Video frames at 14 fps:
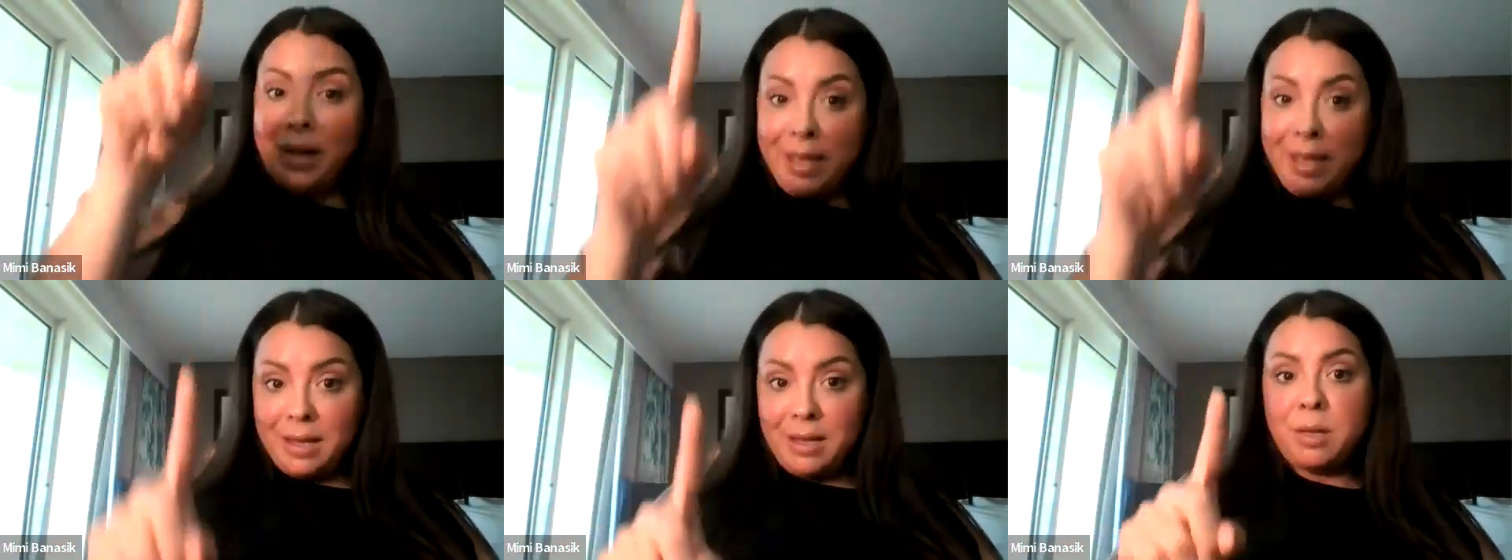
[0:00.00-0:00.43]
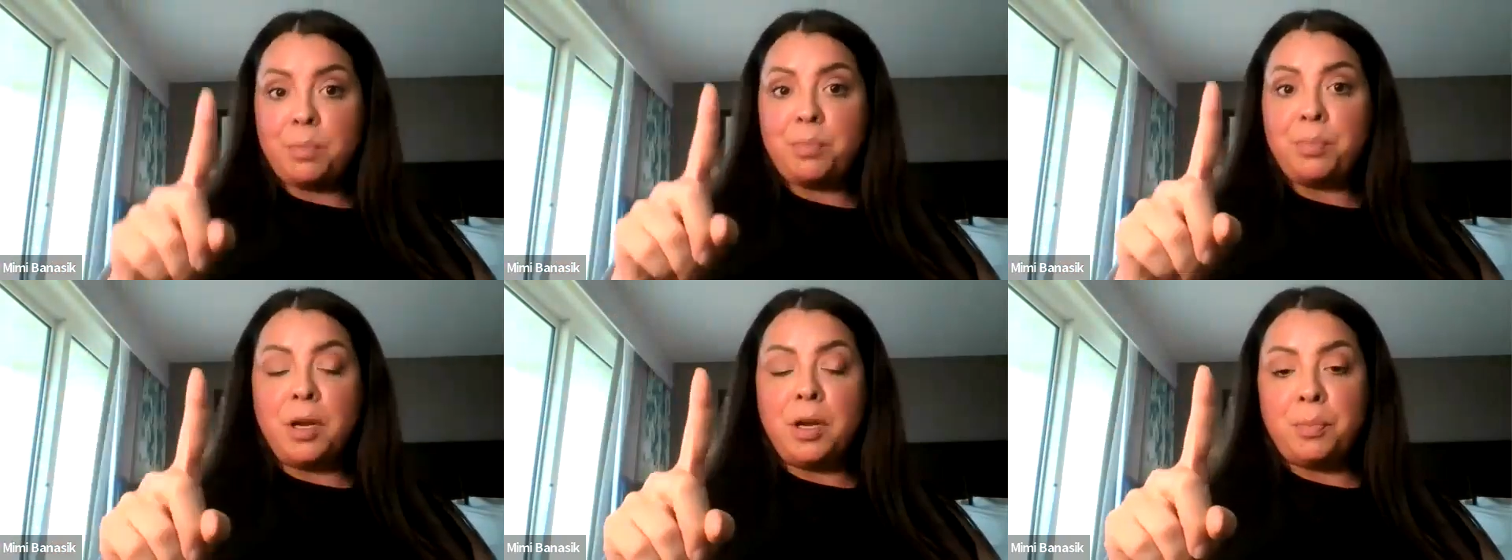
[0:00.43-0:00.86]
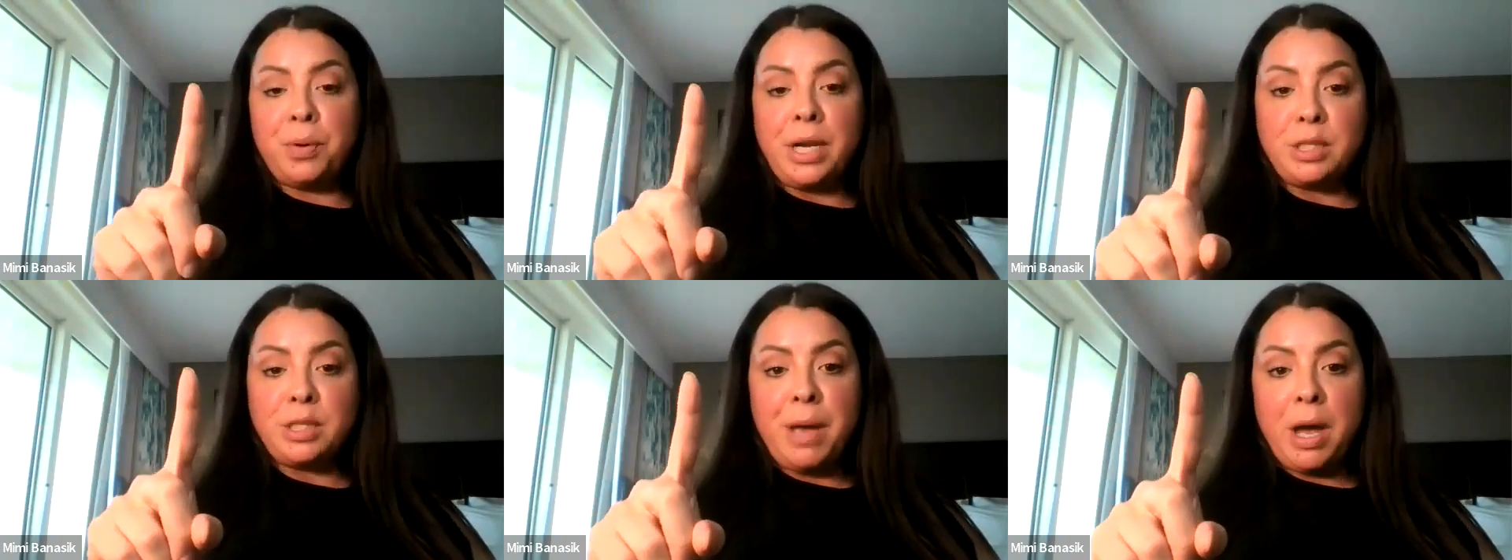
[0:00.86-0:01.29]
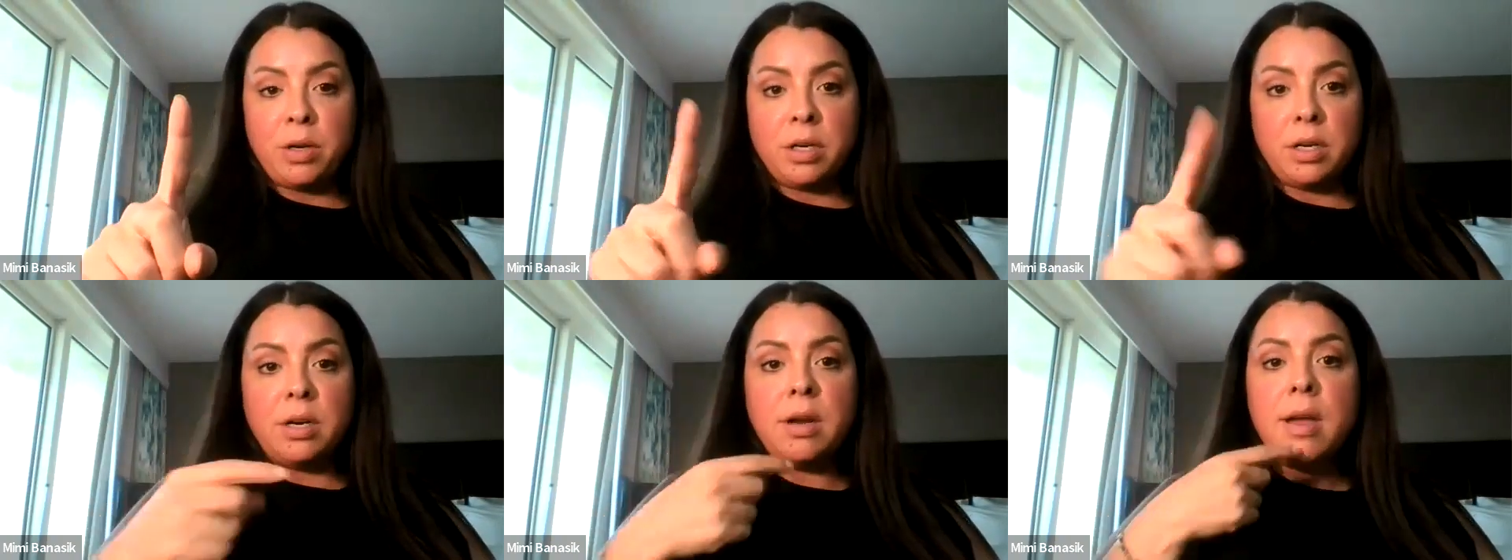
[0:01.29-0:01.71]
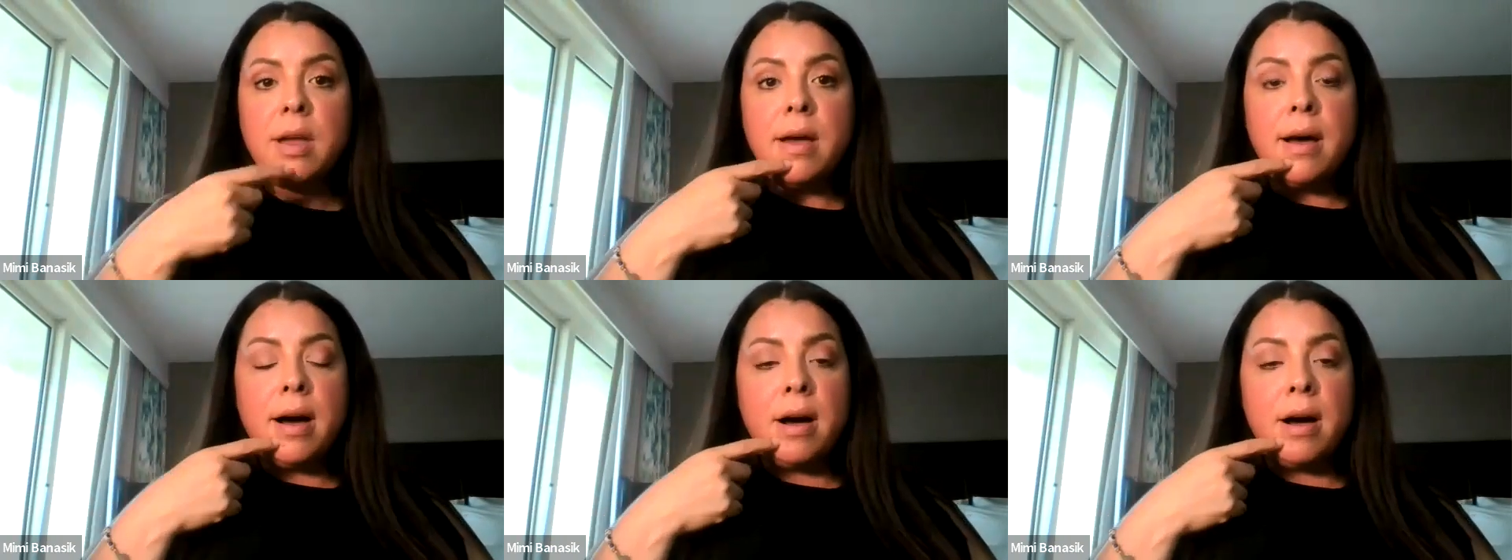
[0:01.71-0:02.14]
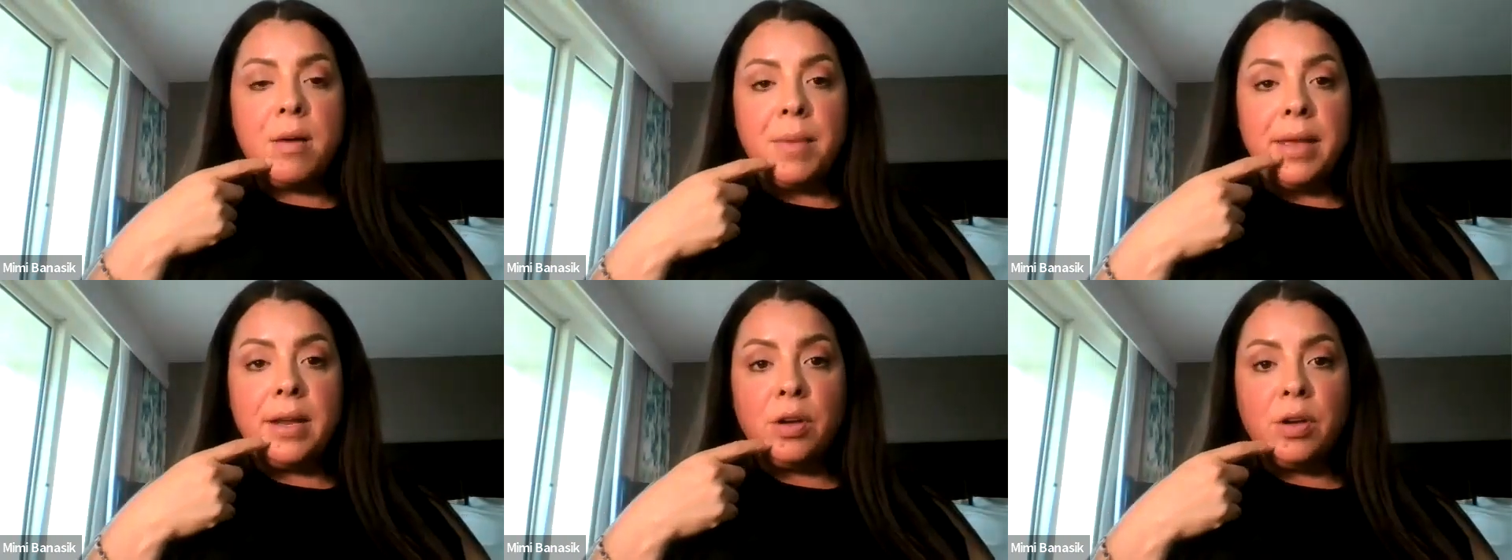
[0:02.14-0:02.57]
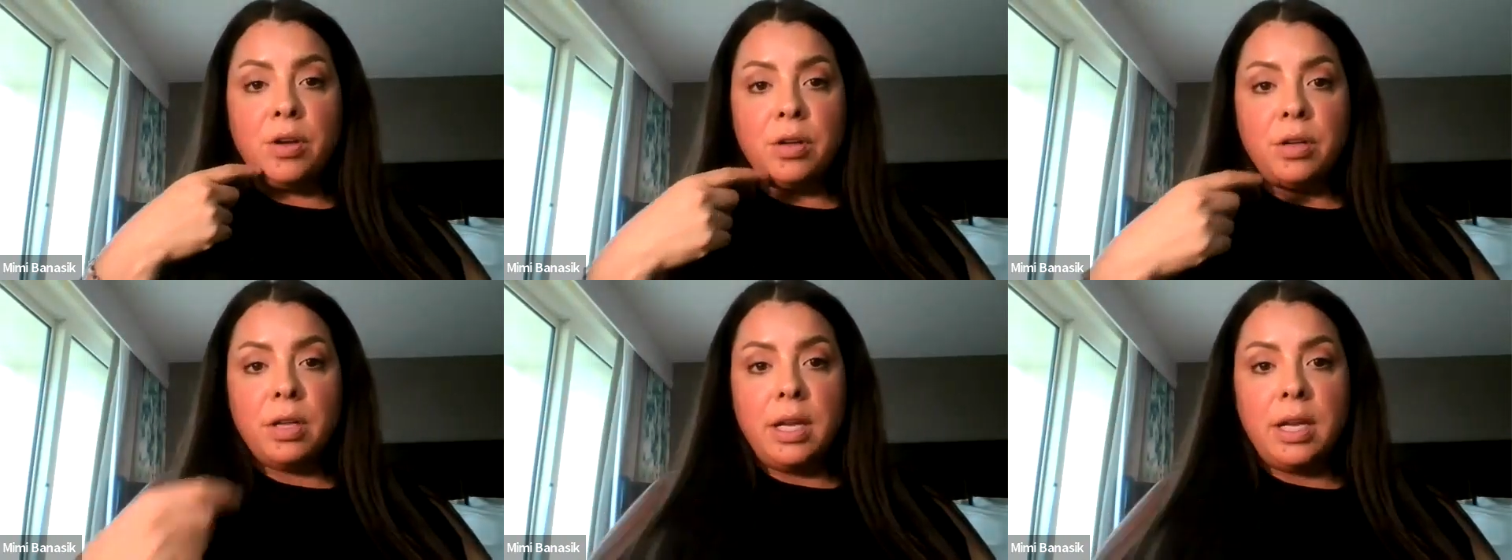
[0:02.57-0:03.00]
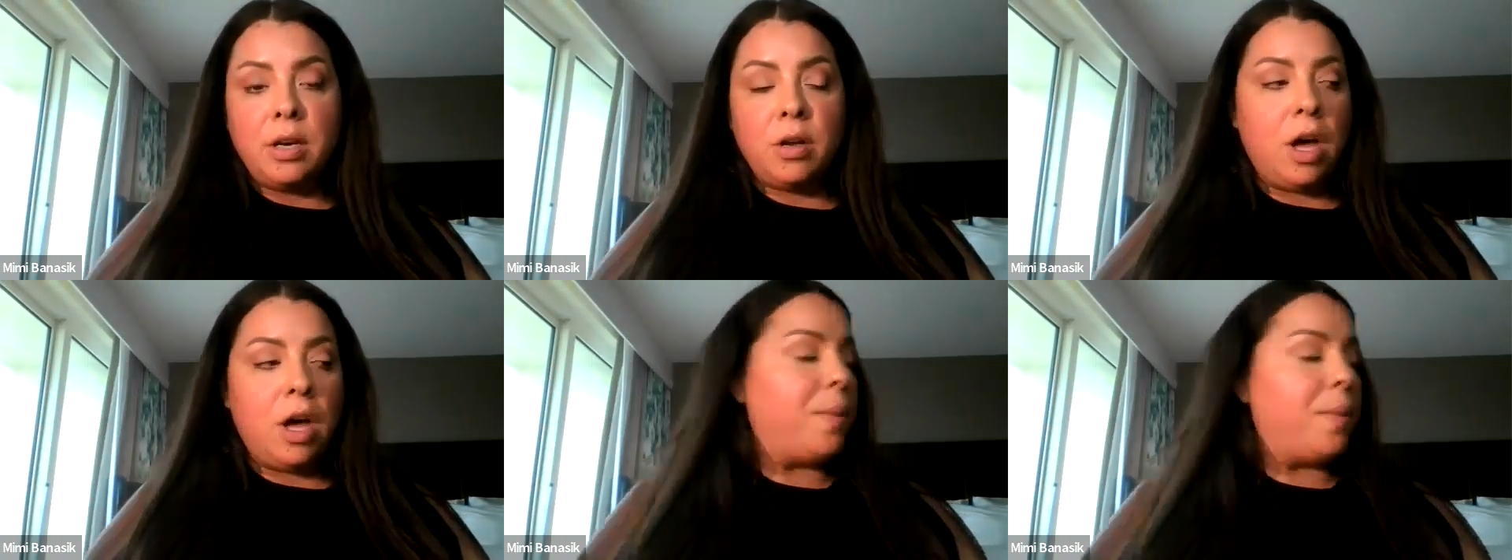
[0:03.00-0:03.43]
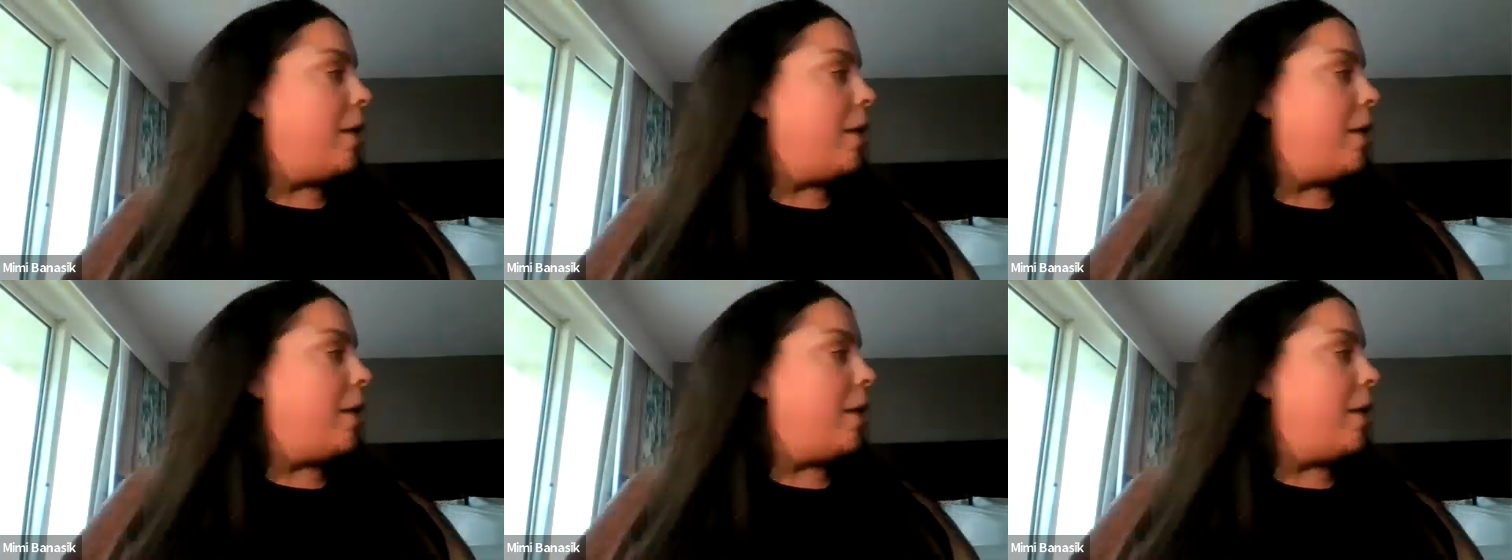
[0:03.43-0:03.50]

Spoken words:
pick the Pure Press powder, it'll help.